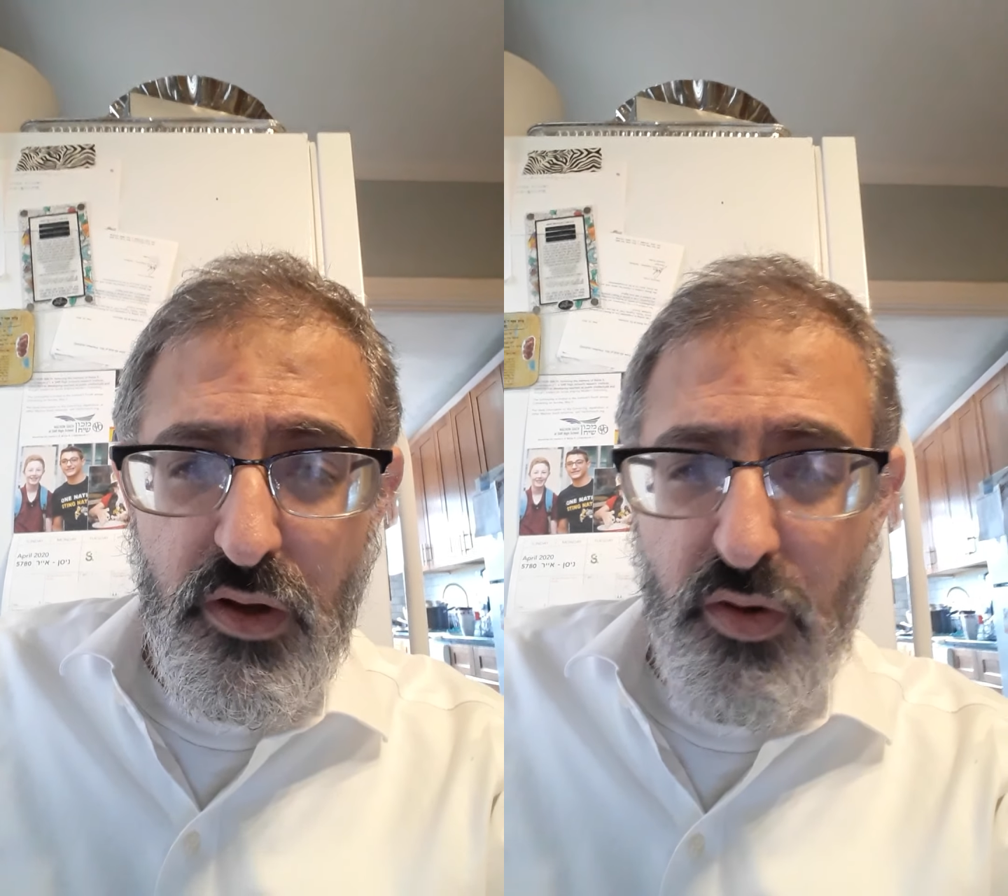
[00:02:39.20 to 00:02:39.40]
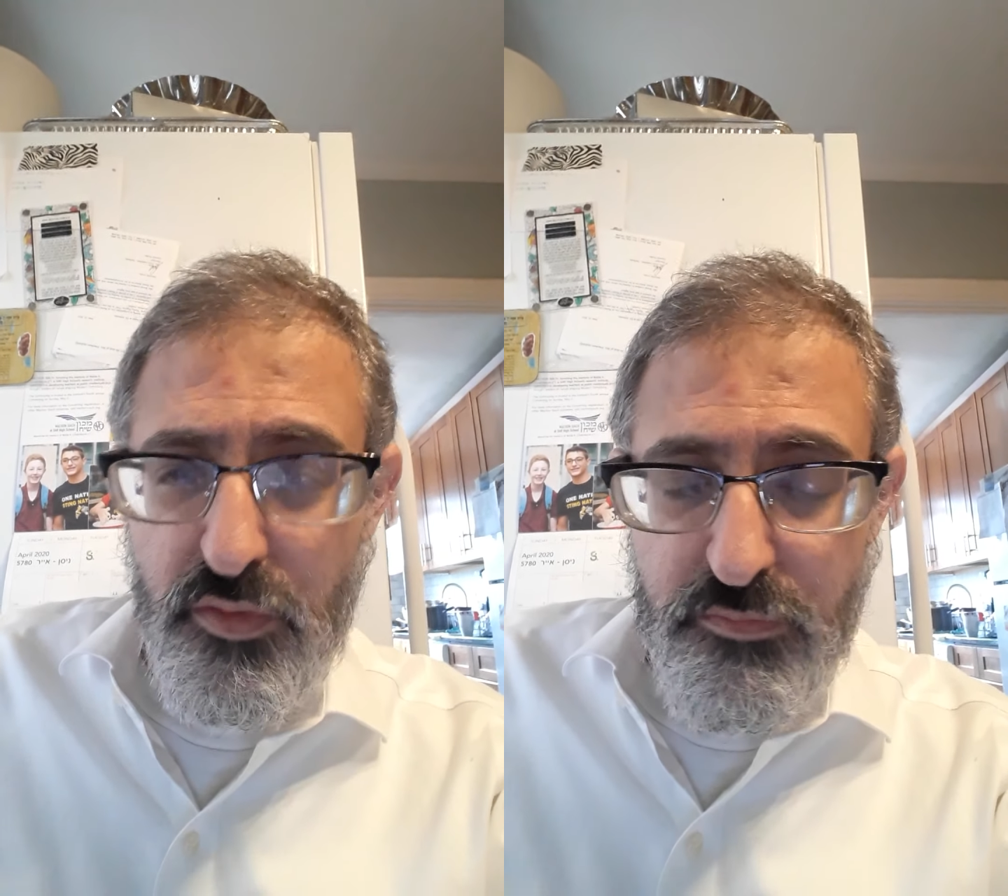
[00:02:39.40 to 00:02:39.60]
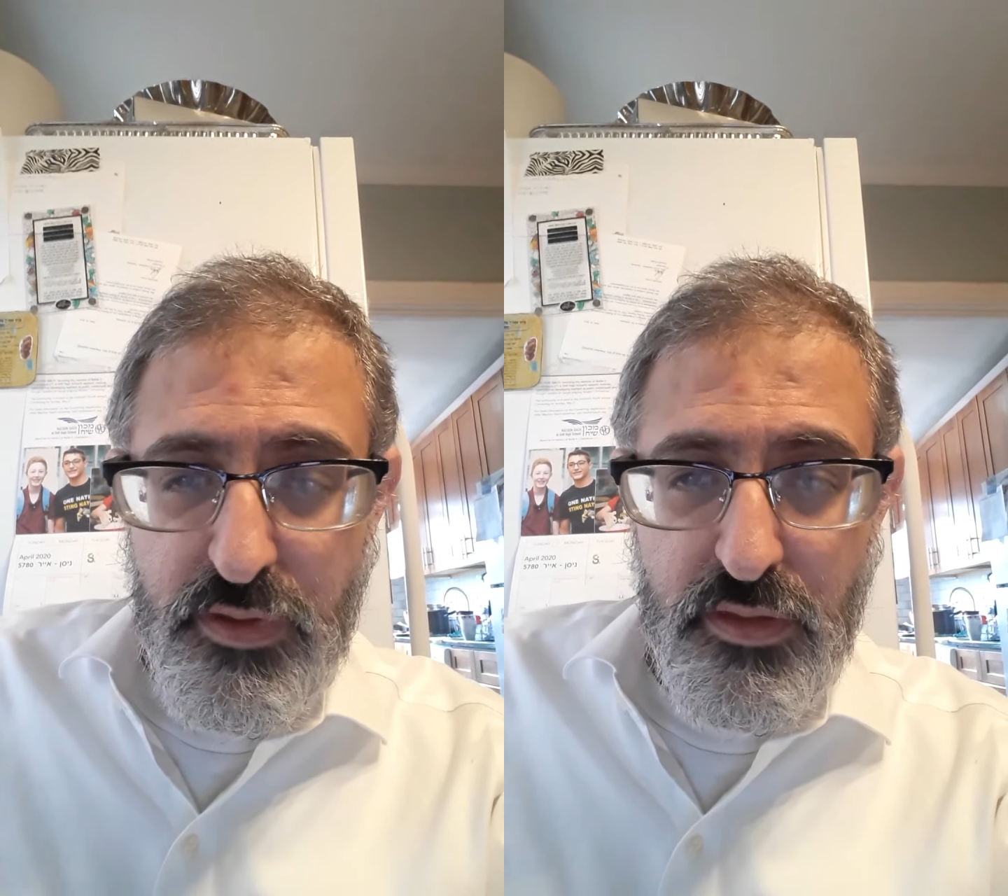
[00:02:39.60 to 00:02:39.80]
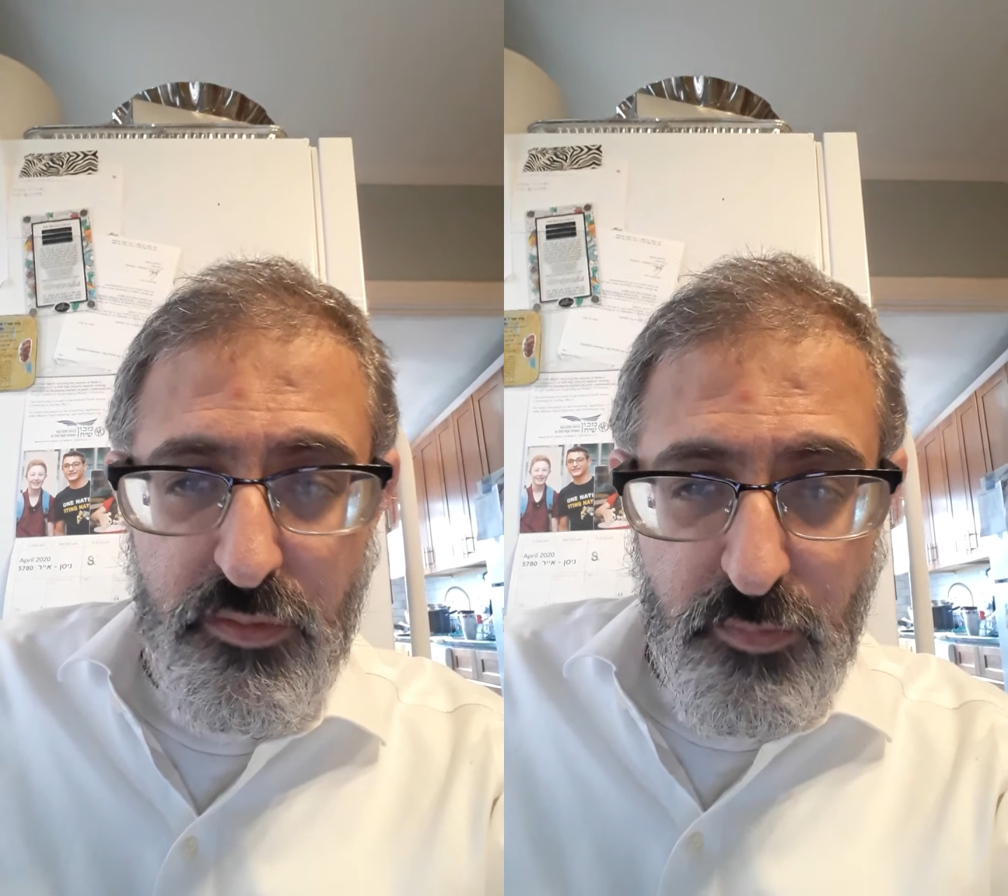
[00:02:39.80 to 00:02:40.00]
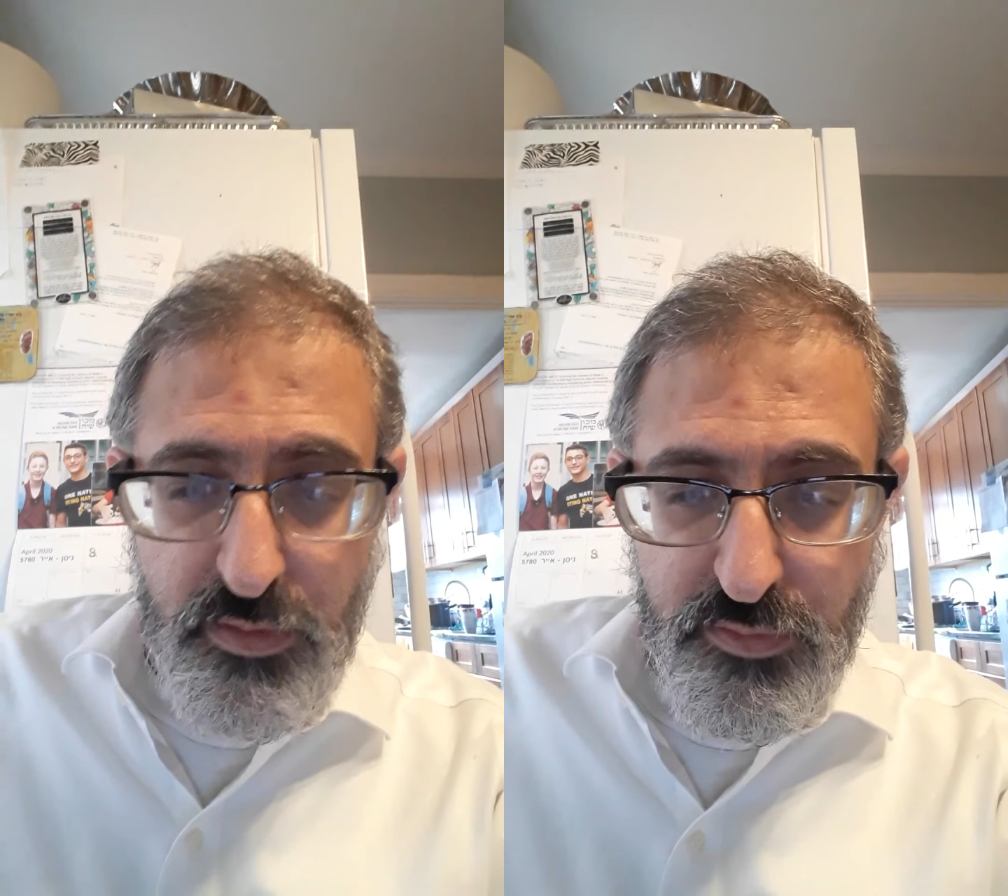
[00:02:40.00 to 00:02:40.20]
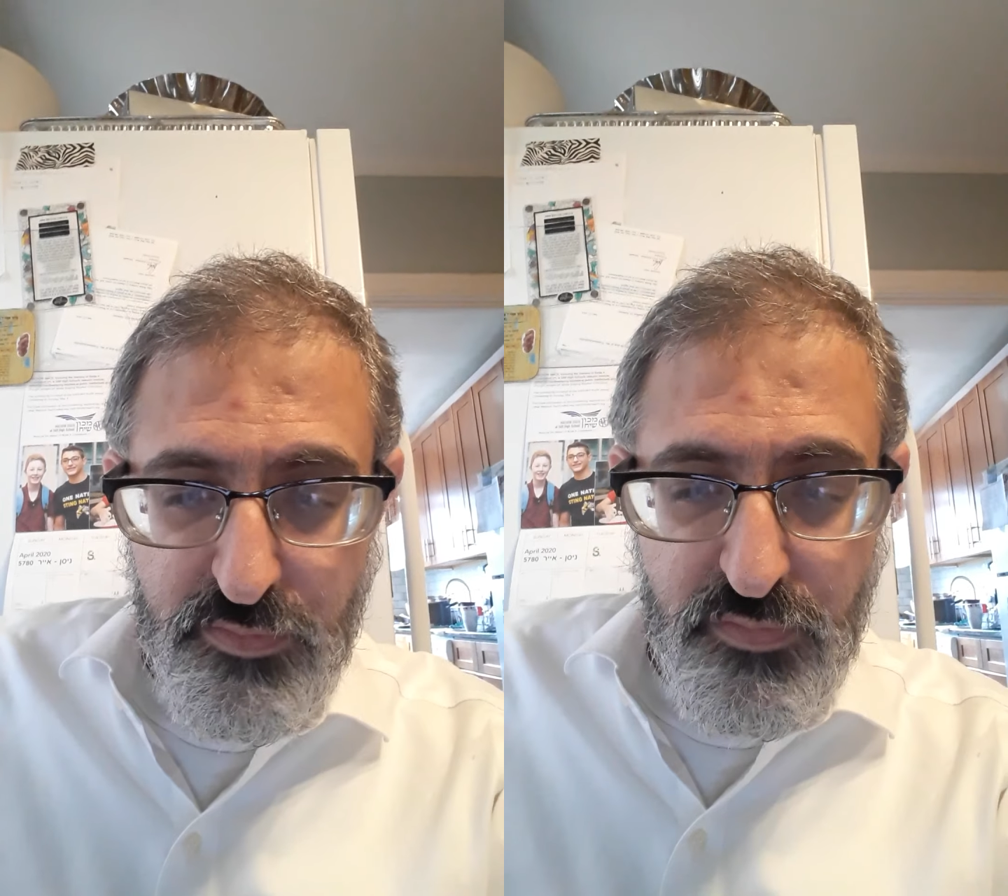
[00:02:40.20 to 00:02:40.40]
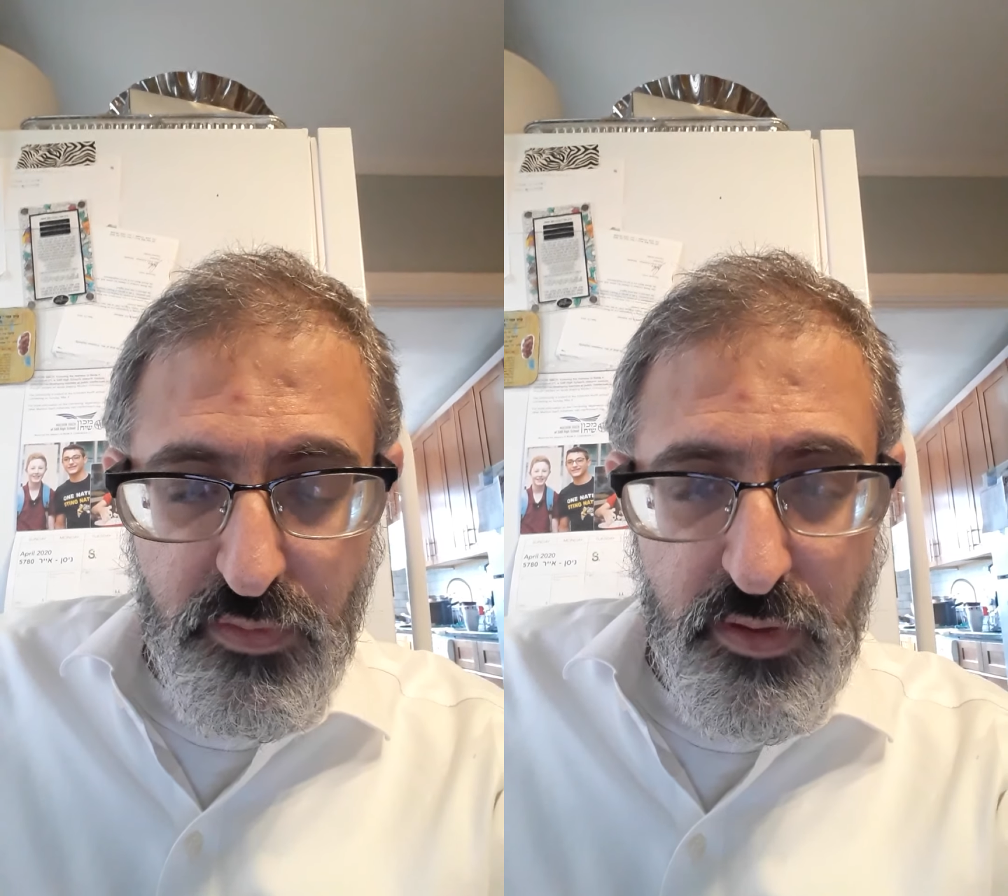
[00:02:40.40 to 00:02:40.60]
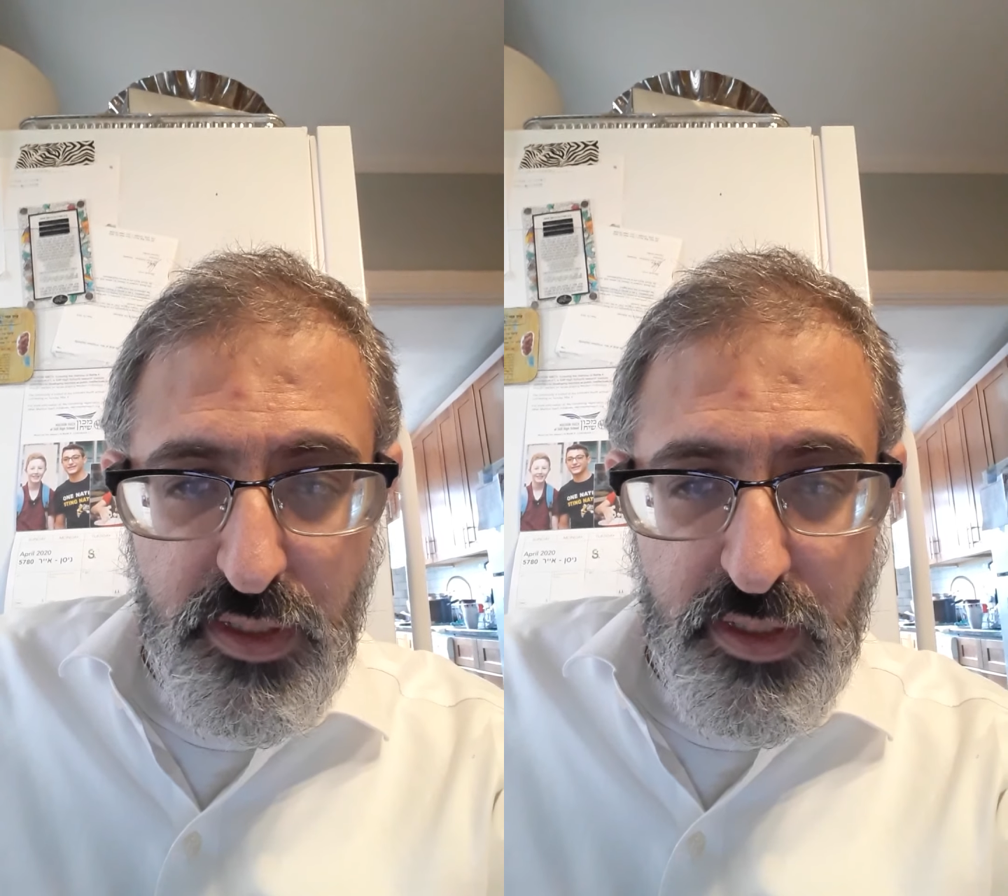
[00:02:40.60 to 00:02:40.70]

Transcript: are really wonderful.